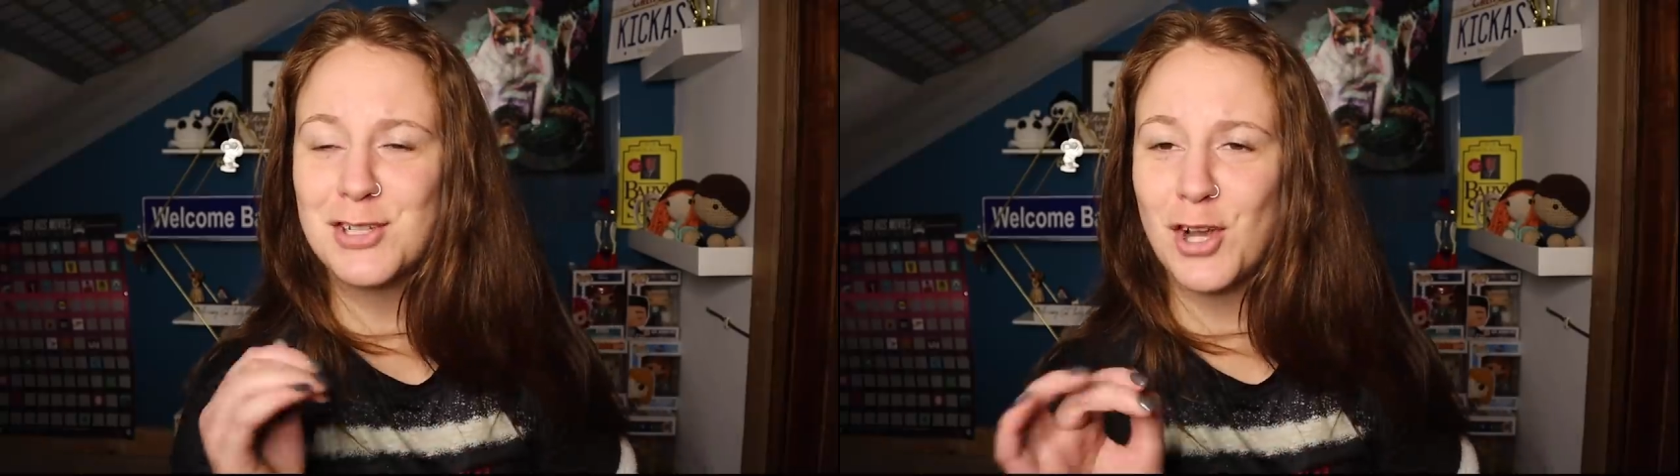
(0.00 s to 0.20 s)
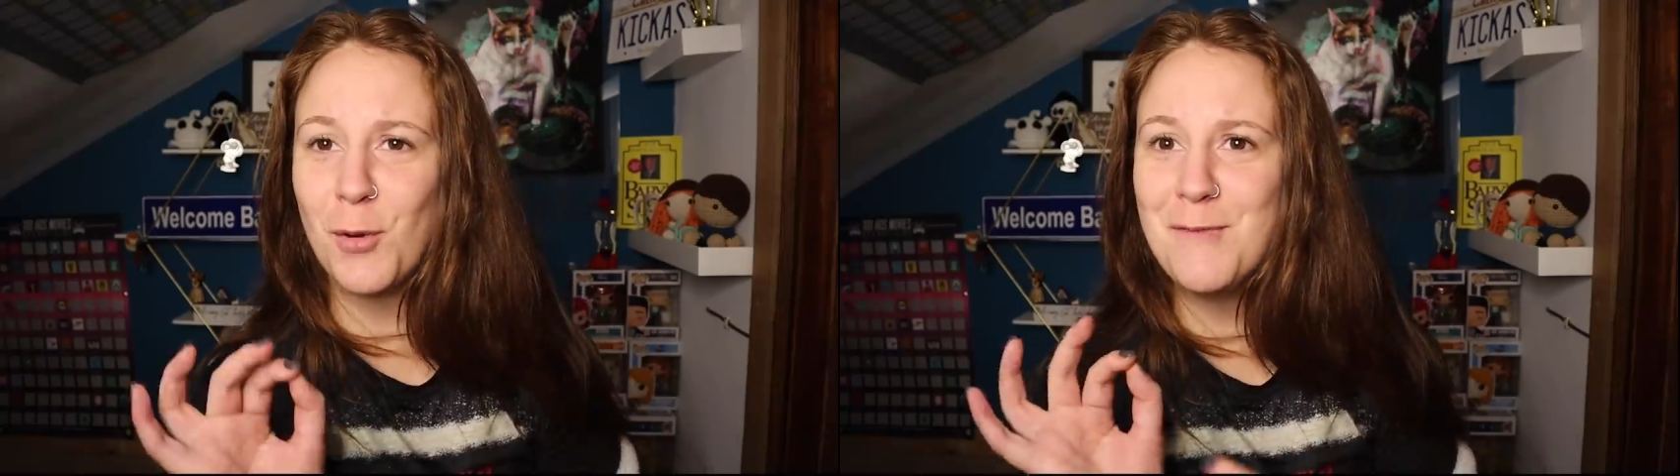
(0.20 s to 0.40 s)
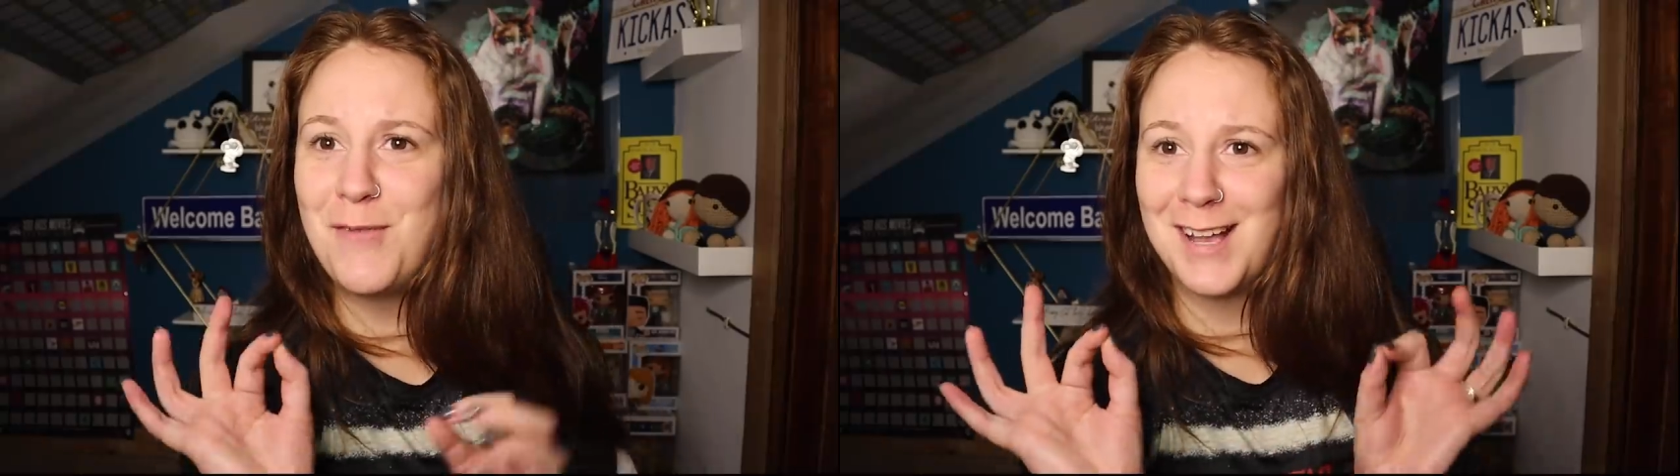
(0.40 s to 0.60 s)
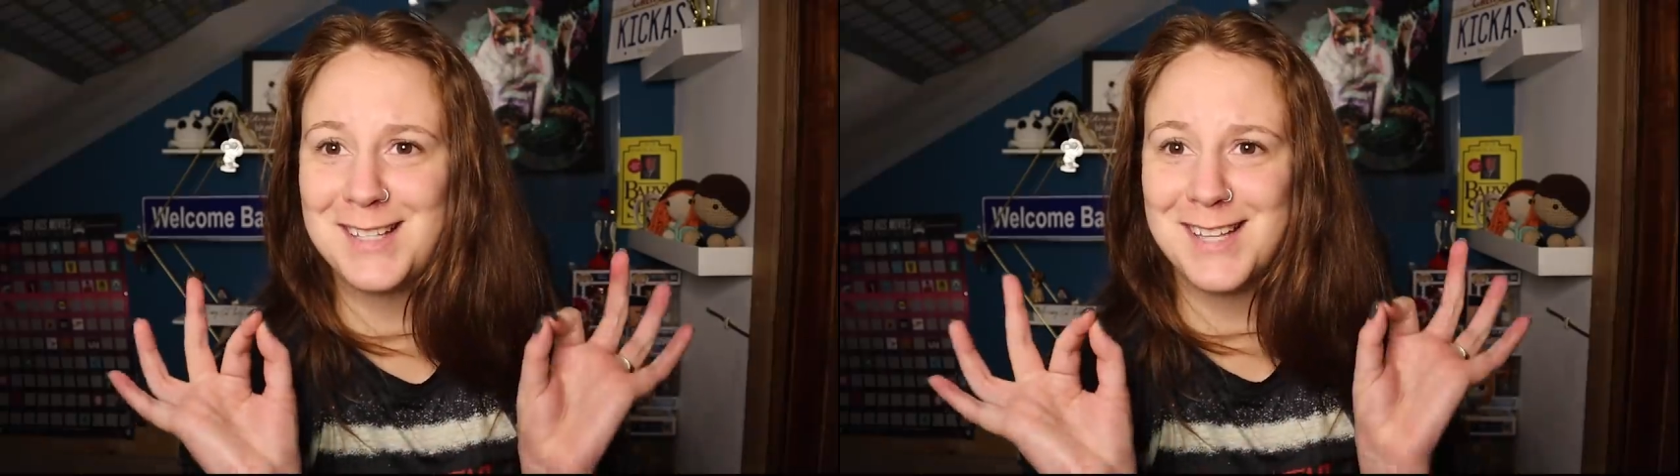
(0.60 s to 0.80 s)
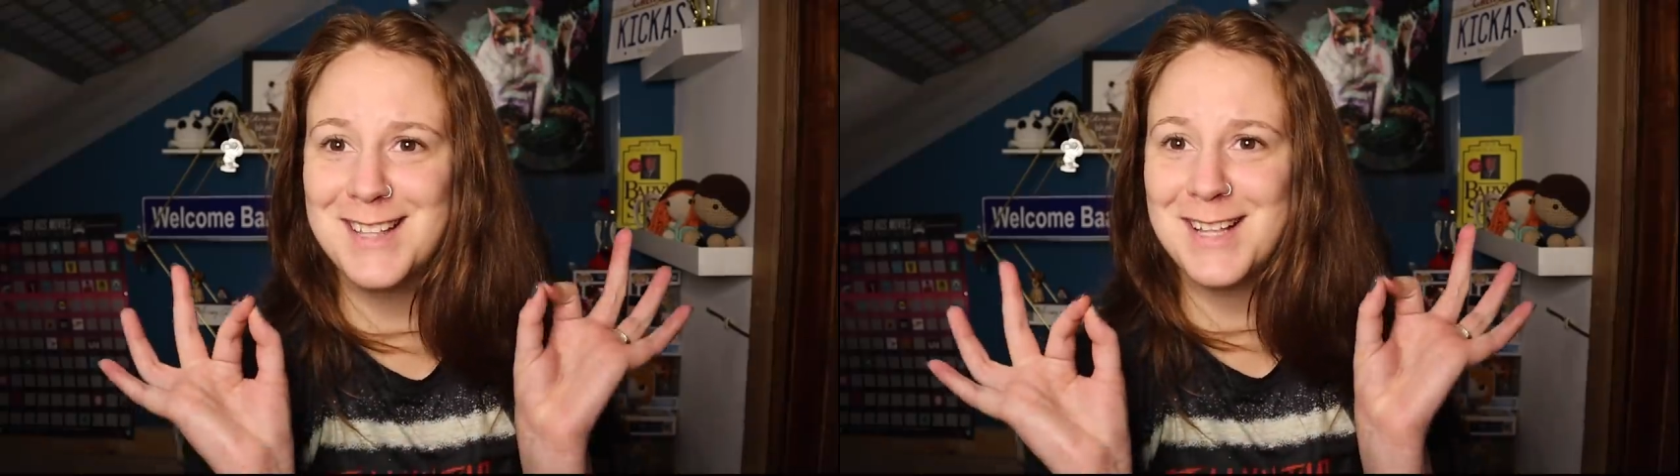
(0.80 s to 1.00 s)
so
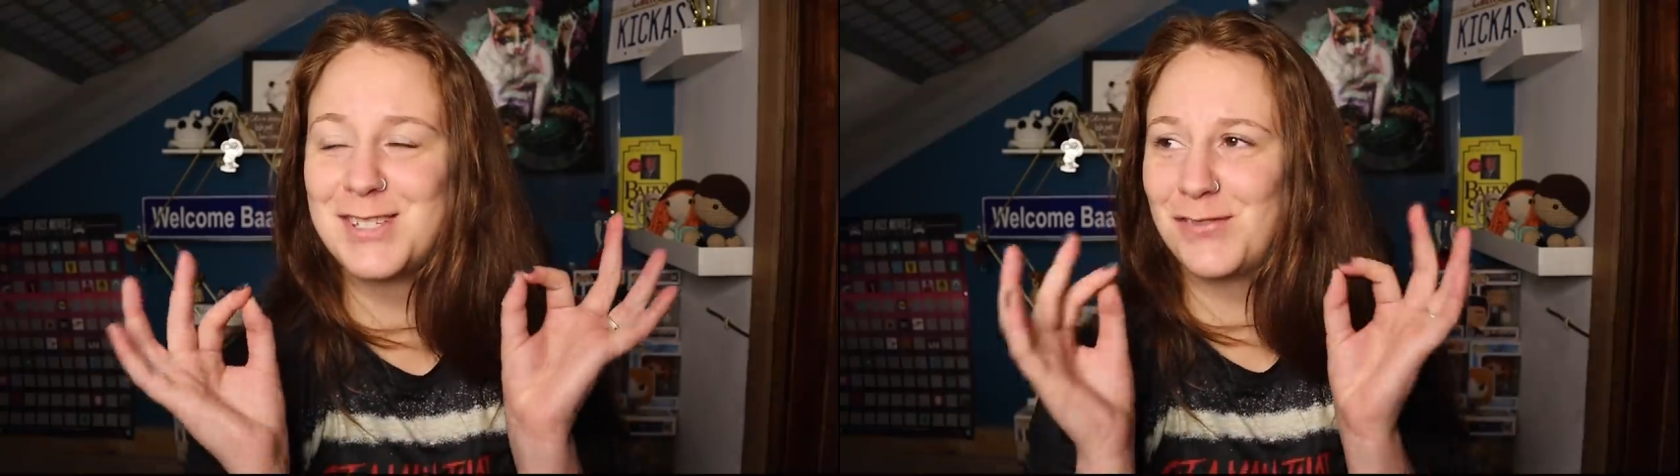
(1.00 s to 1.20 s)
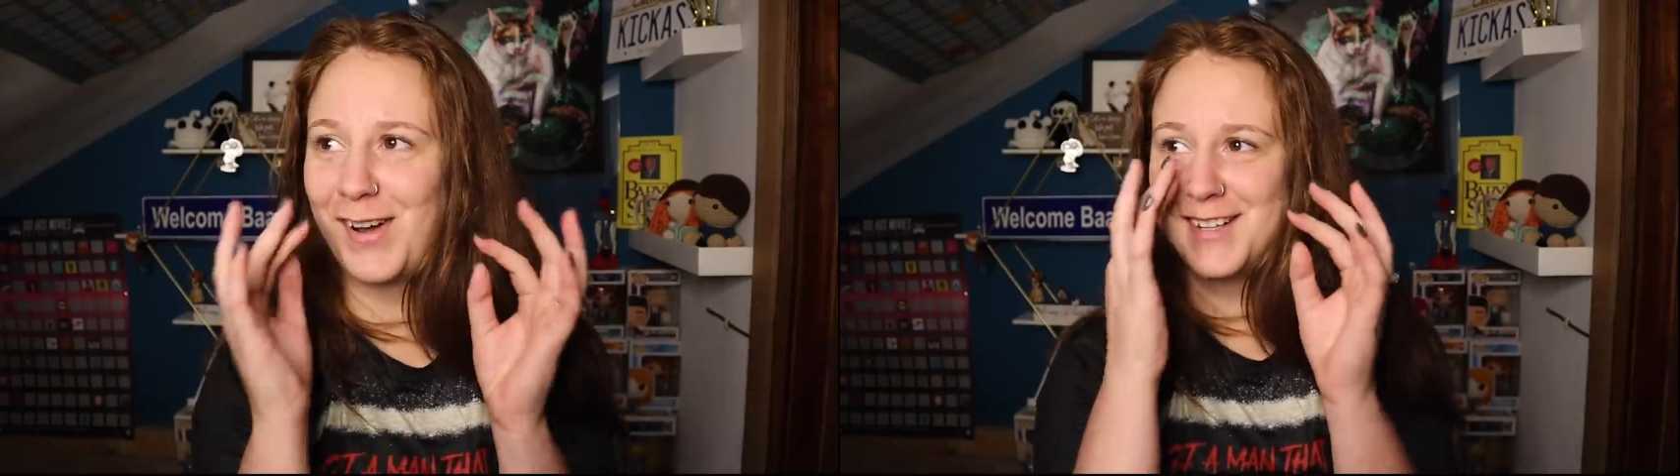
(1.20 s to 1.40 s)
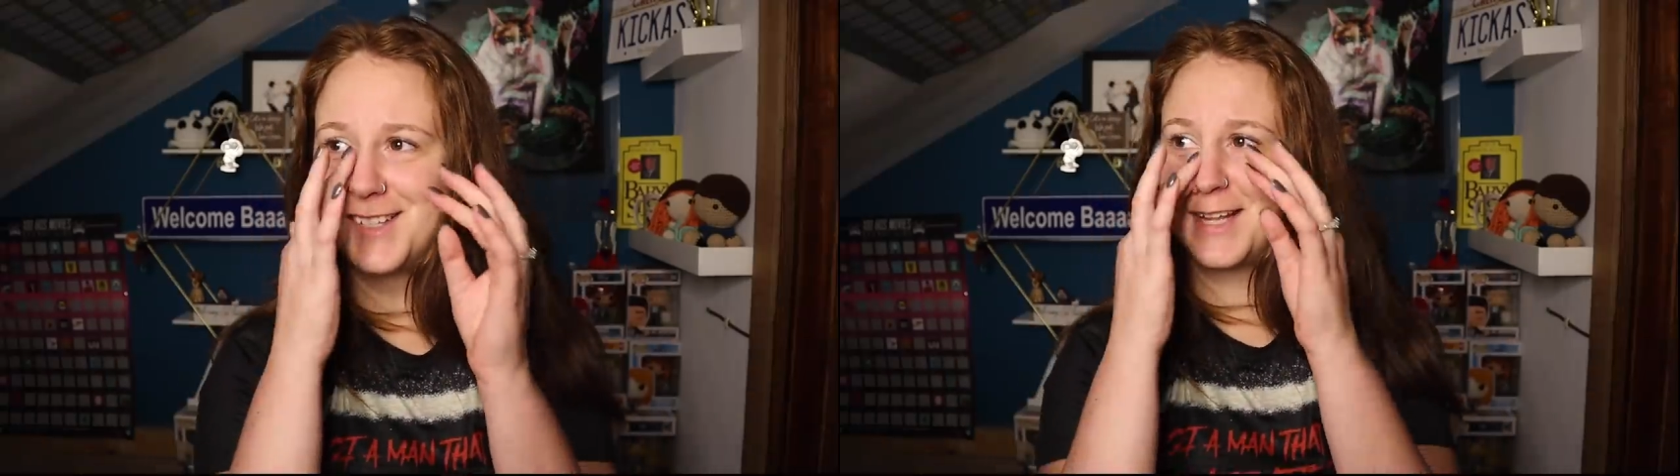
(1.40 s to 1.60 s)
invested in this fight